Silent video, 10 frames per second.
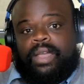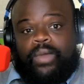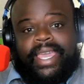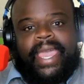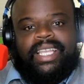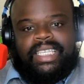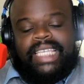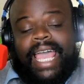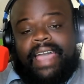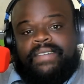We can't just
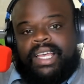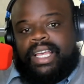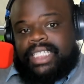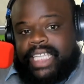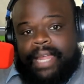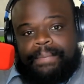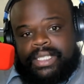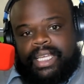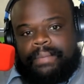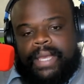have ten
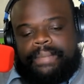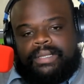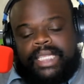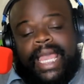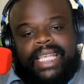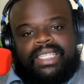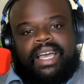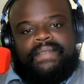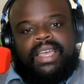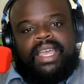percent of people saying stuff,